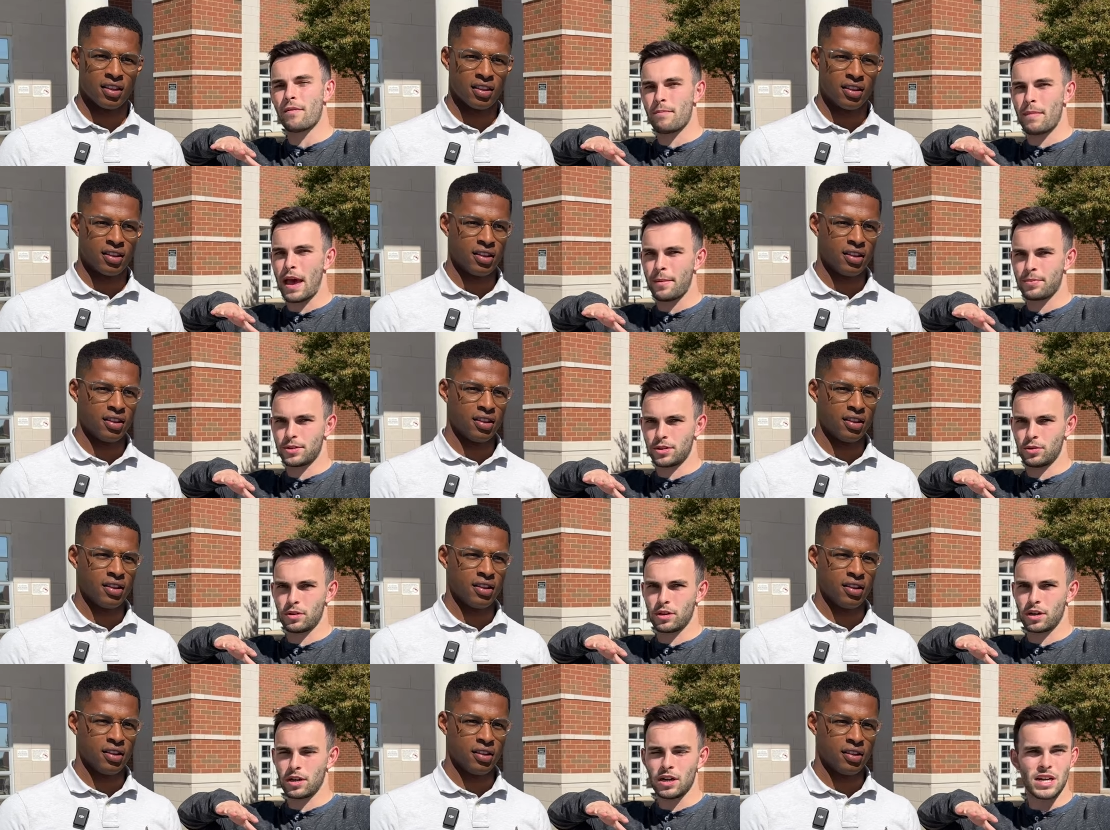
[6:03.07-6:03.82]
Speaker 1: a map
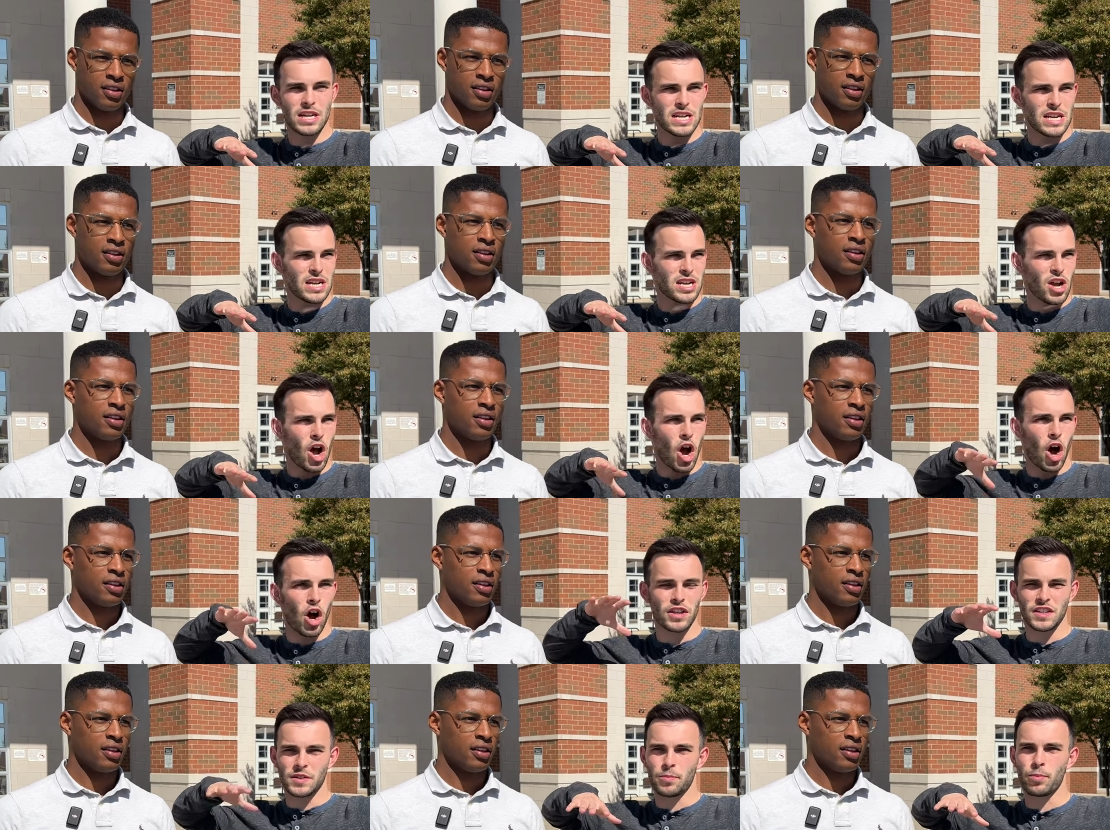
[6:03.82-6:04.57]
tour
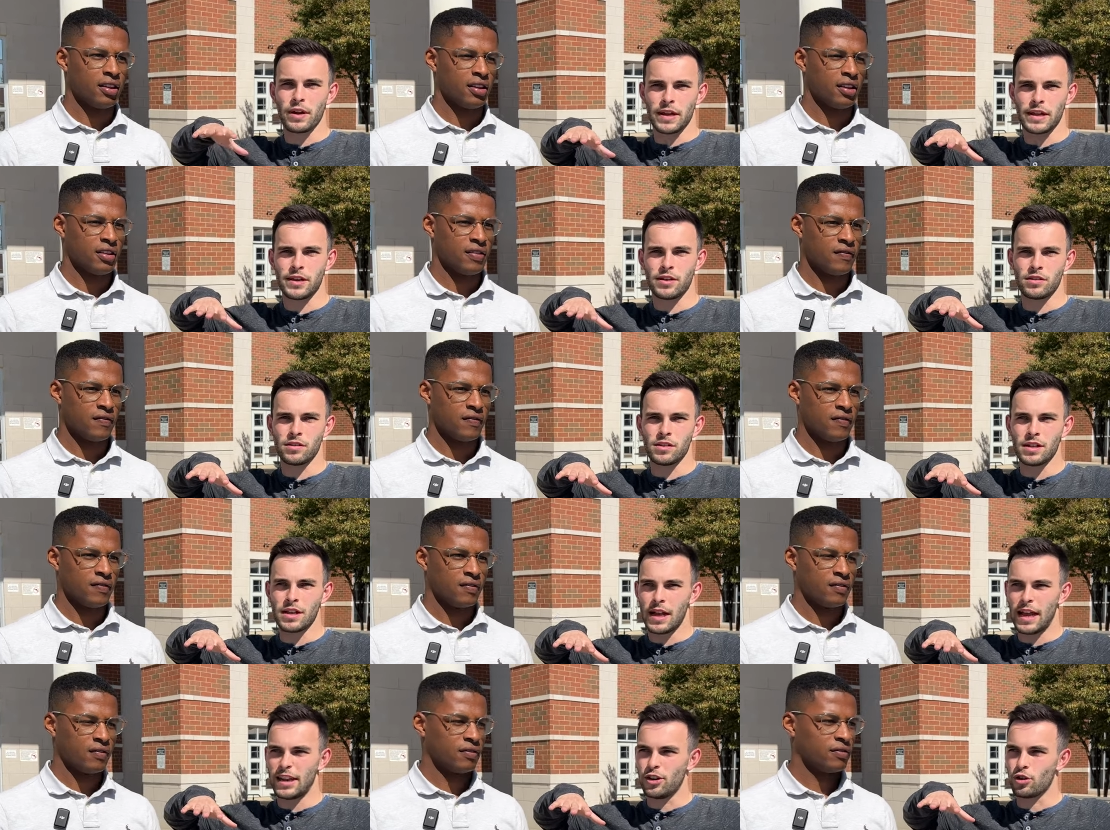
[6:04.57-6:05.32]
on Spring Hill
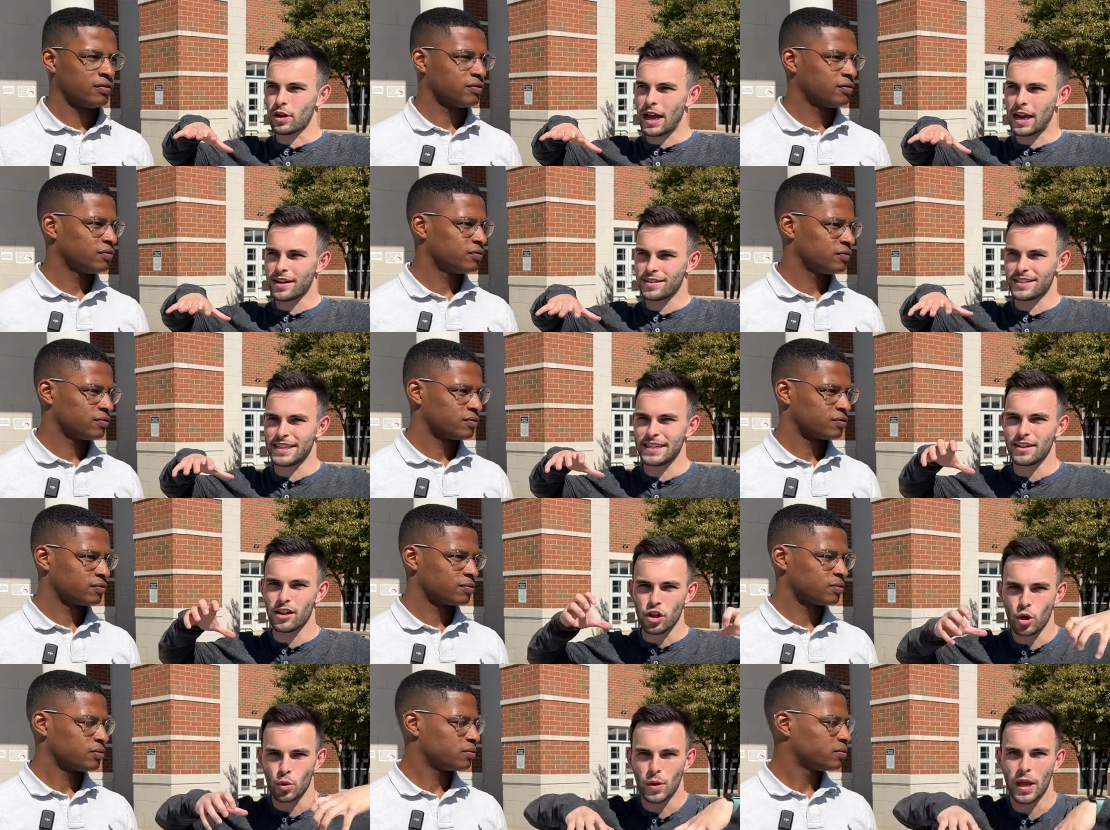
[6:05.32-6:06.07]
and you'll kind of see
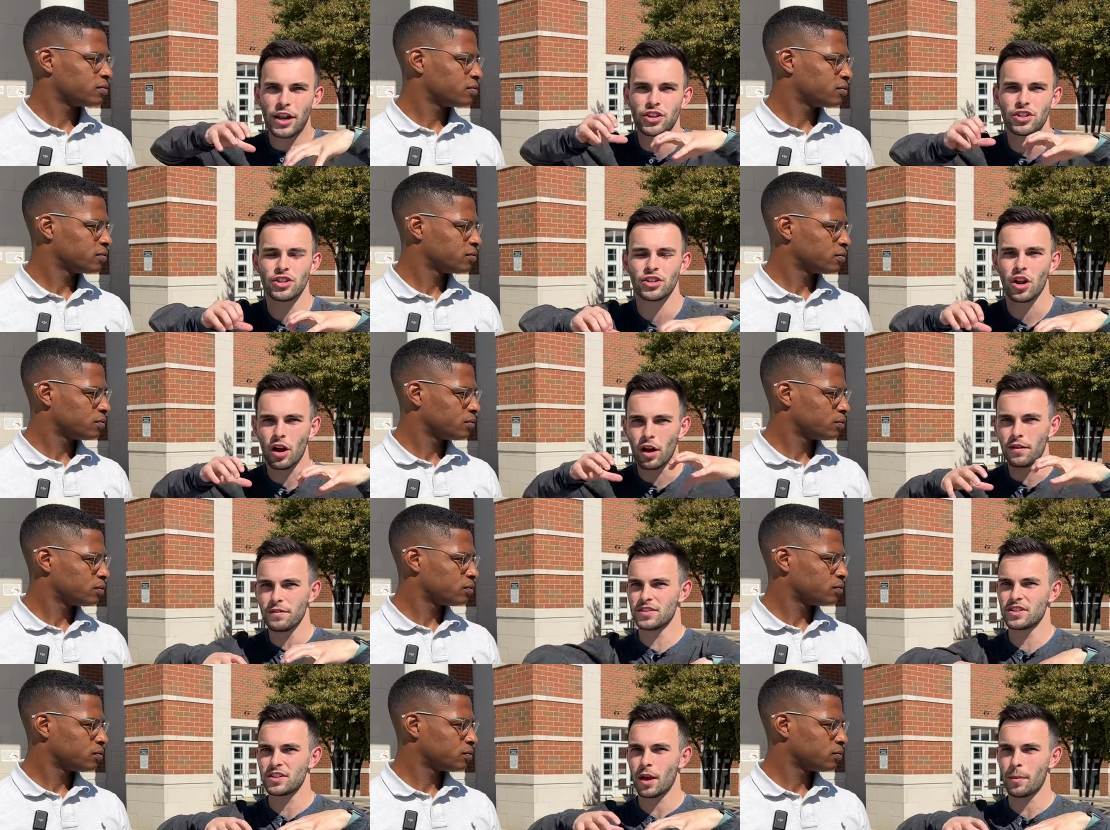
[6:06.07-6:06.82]
the location
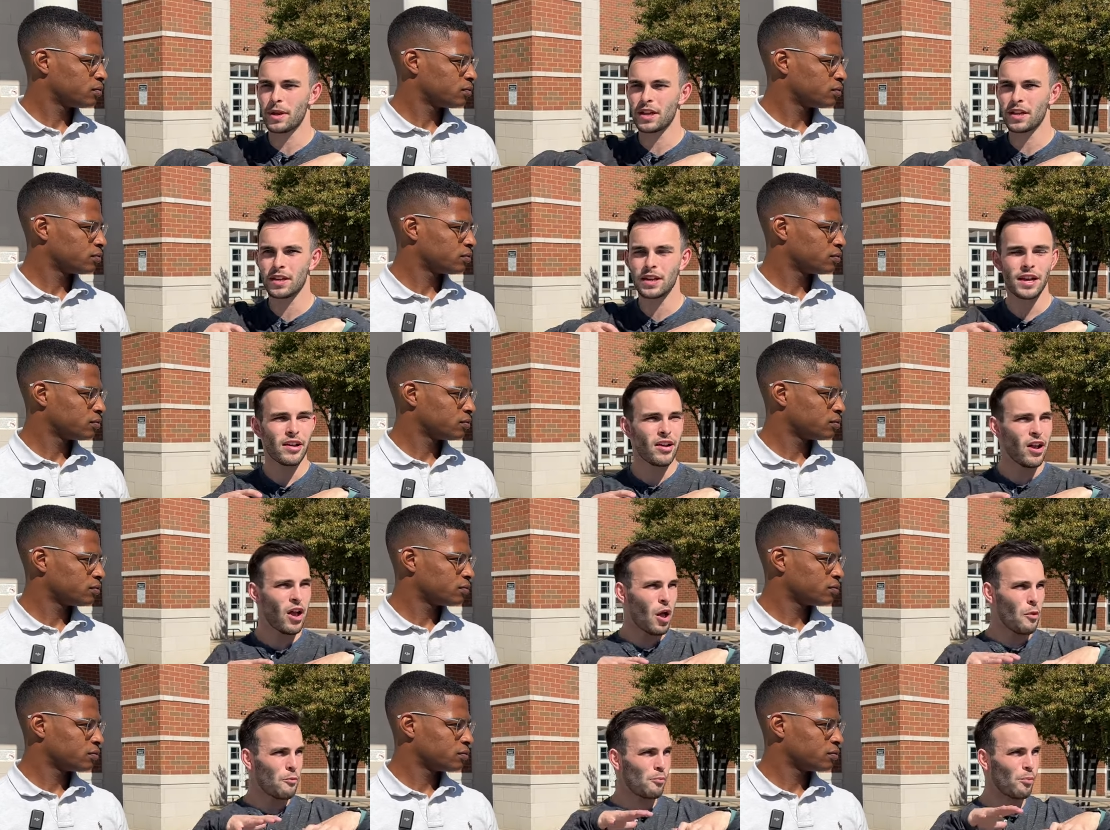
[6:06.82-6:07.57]
of Summit
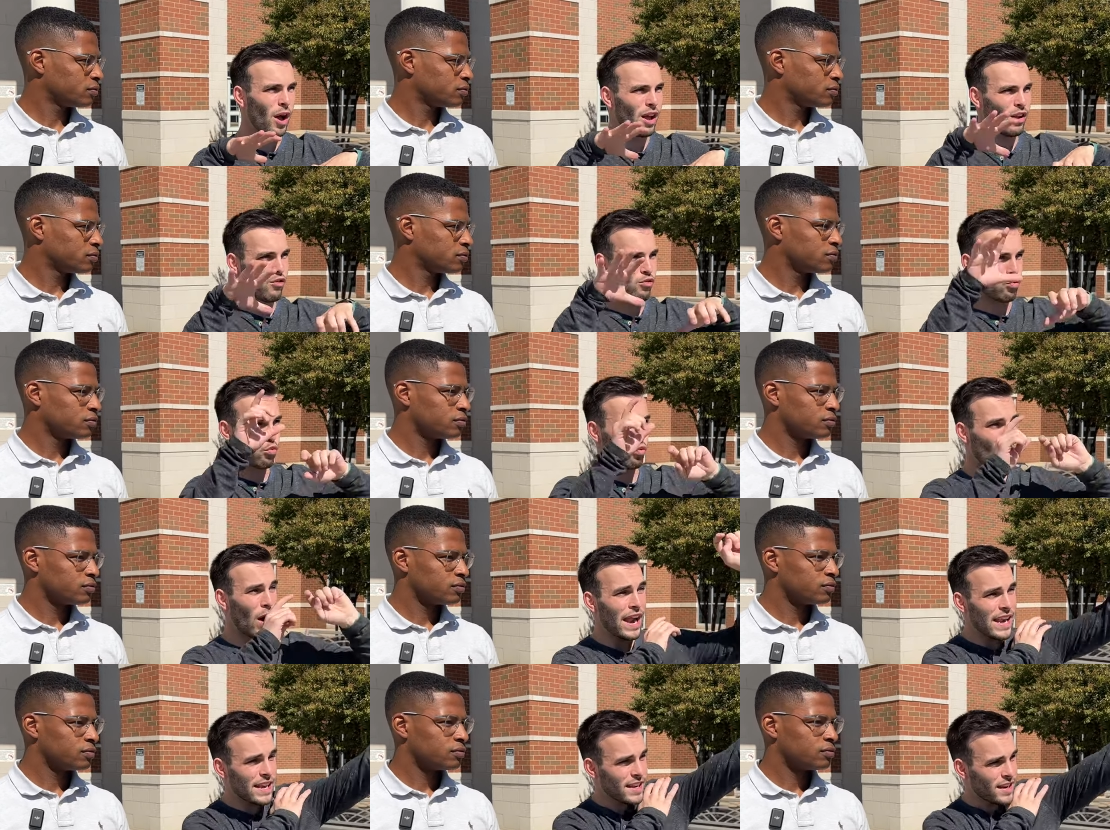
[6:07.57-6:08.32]
but
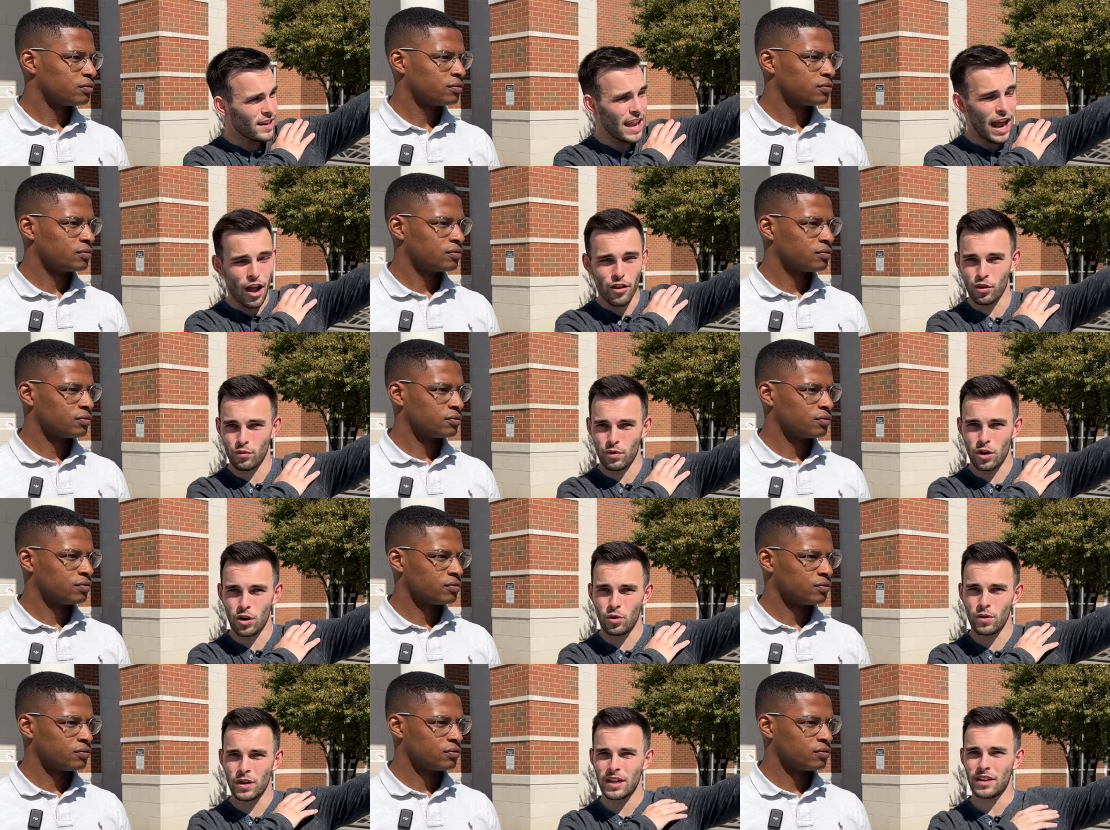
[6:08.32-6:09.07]
right down the
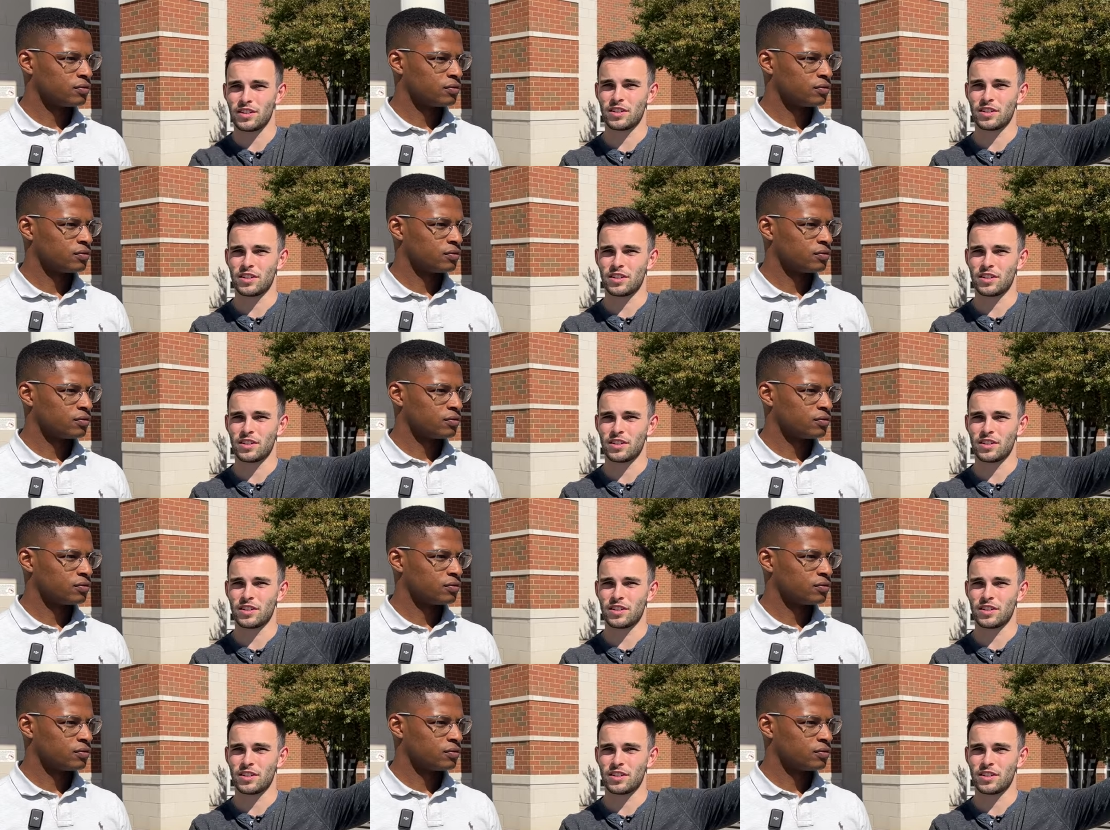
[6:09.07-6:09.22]
road is